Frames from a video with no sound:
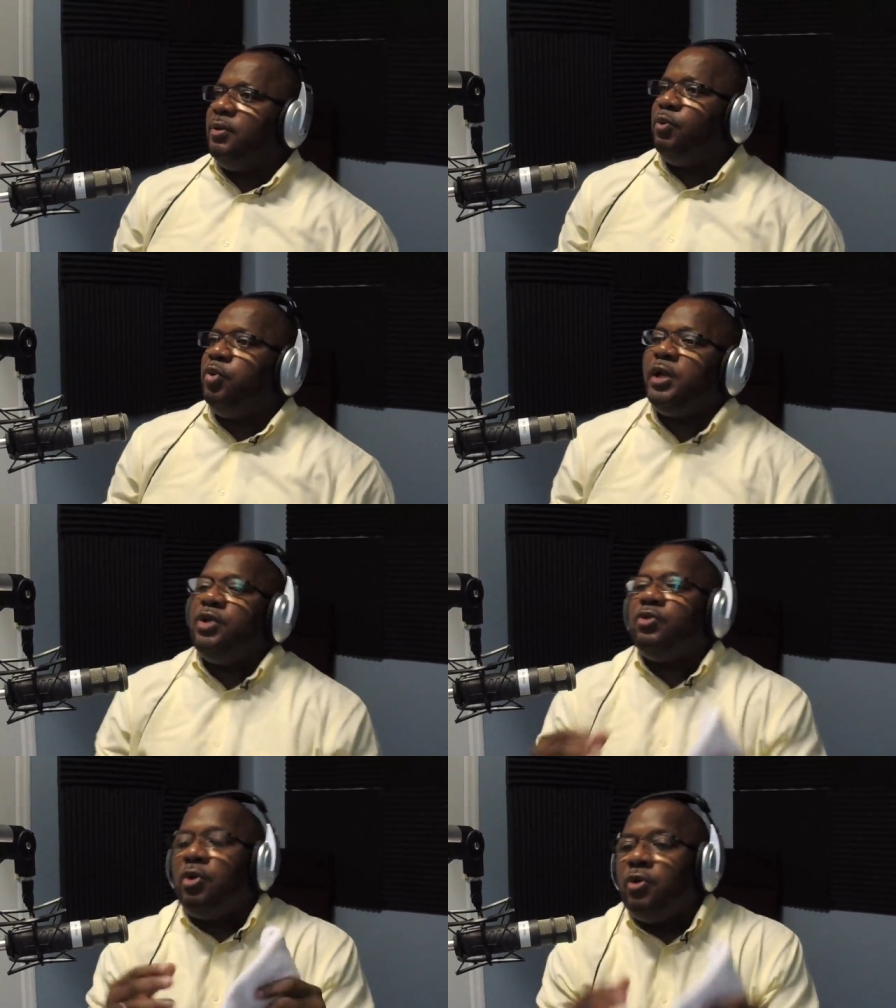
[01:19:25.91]
What are
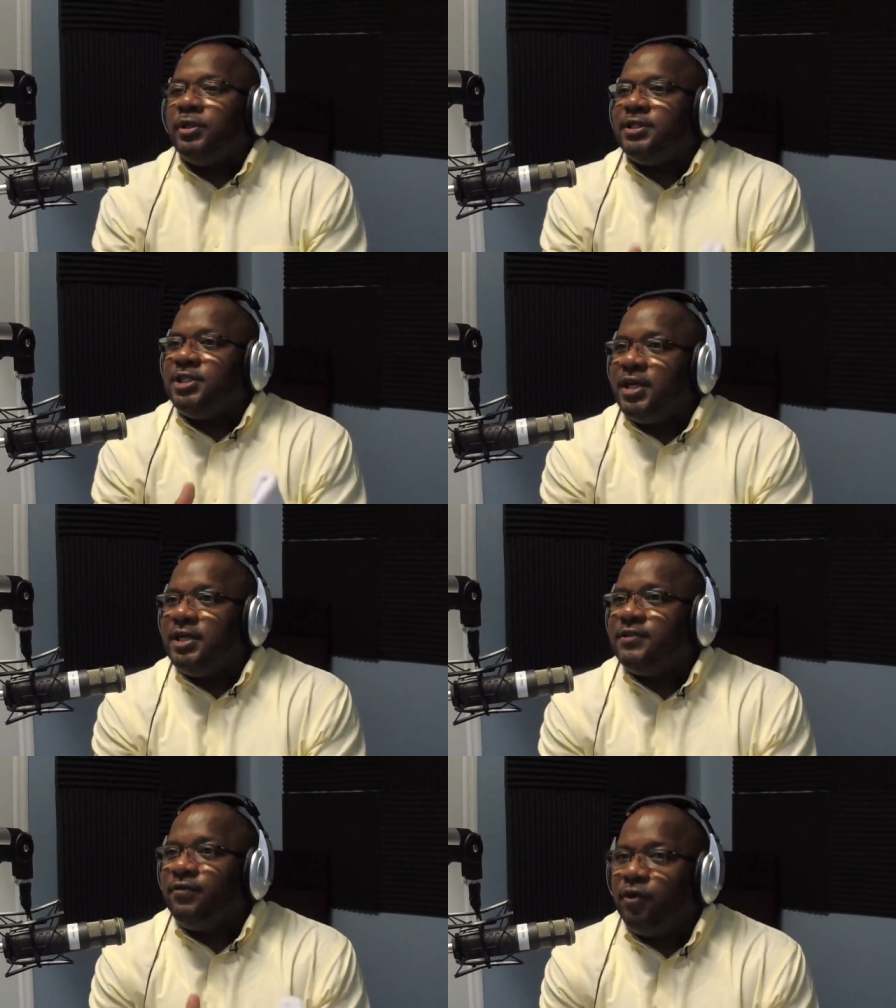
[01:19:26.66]
you going to
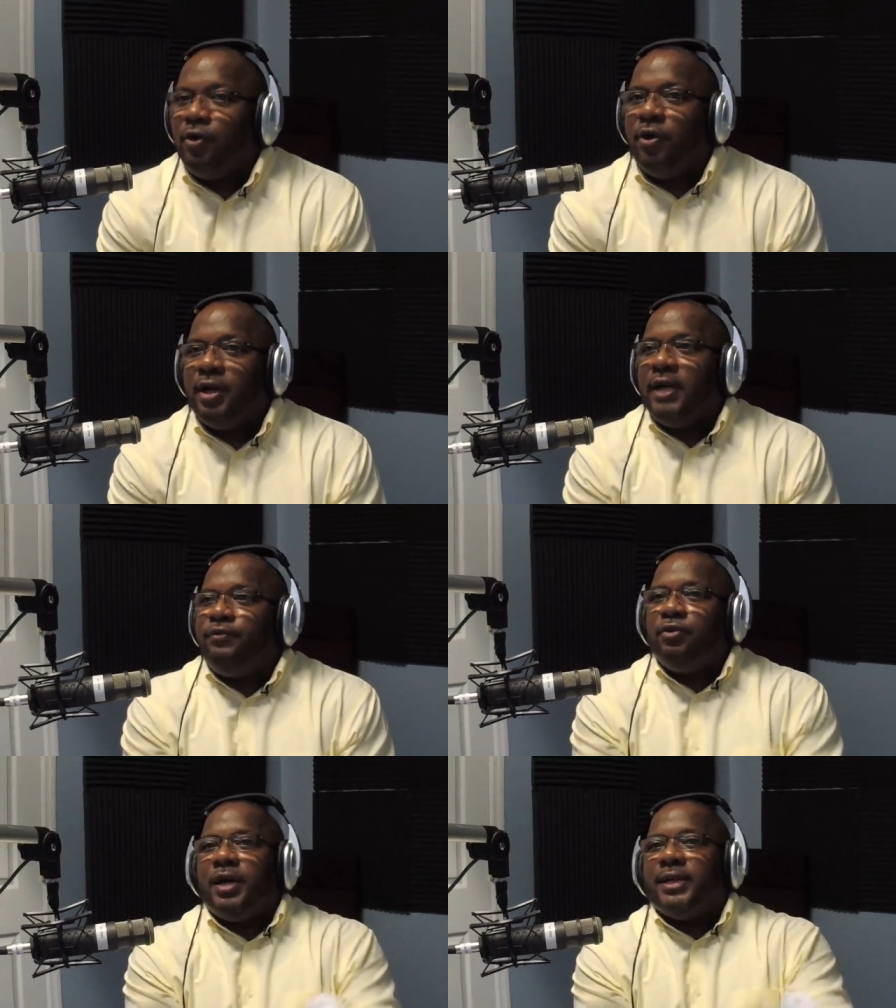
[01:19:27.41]
church for
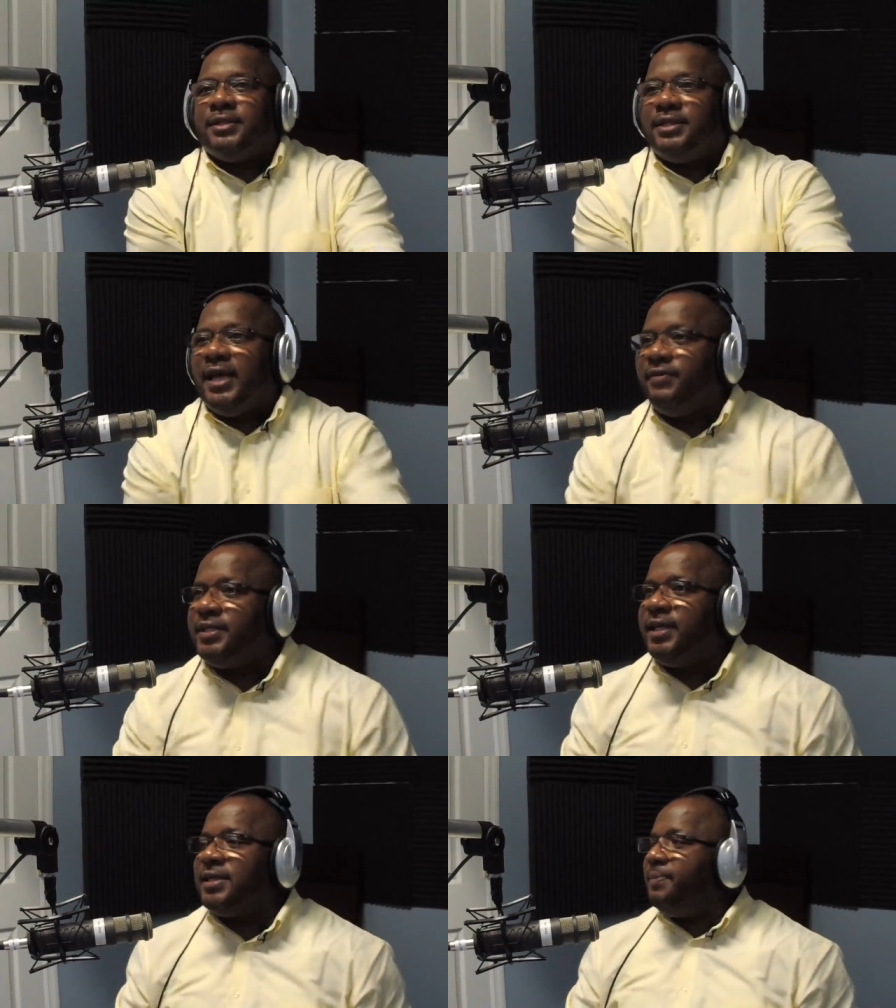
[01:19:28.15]
if you got devil
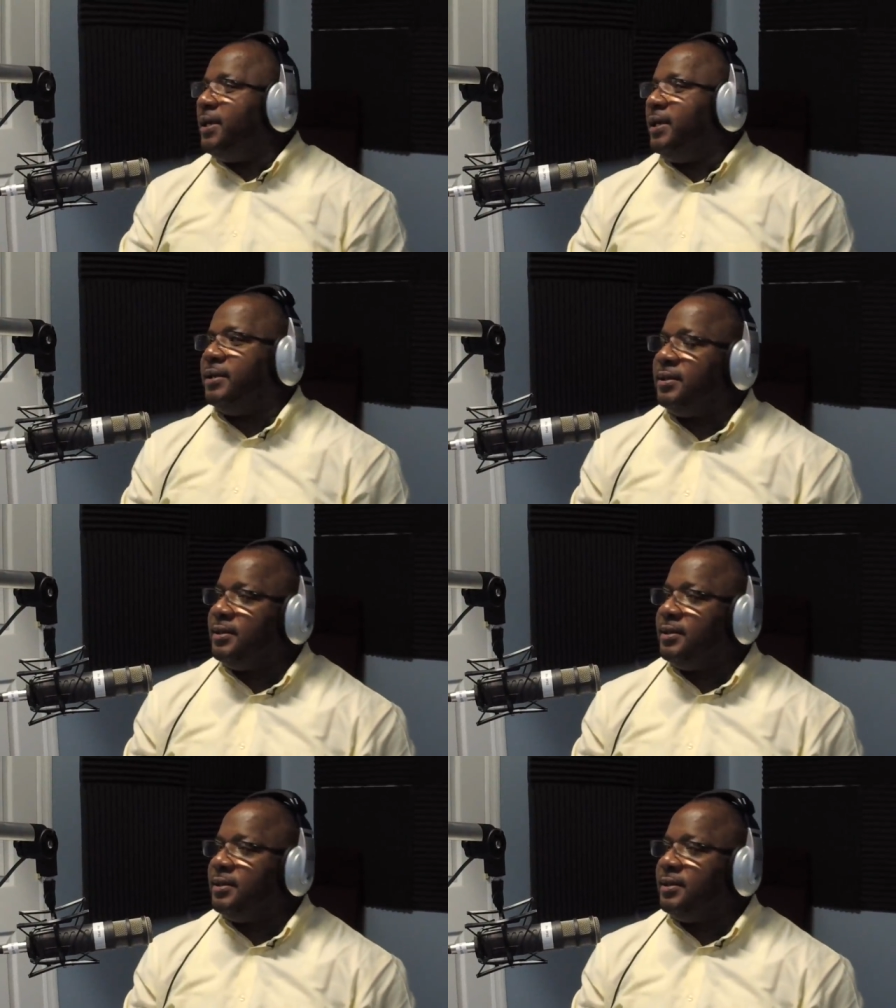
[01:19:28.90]
things up in here?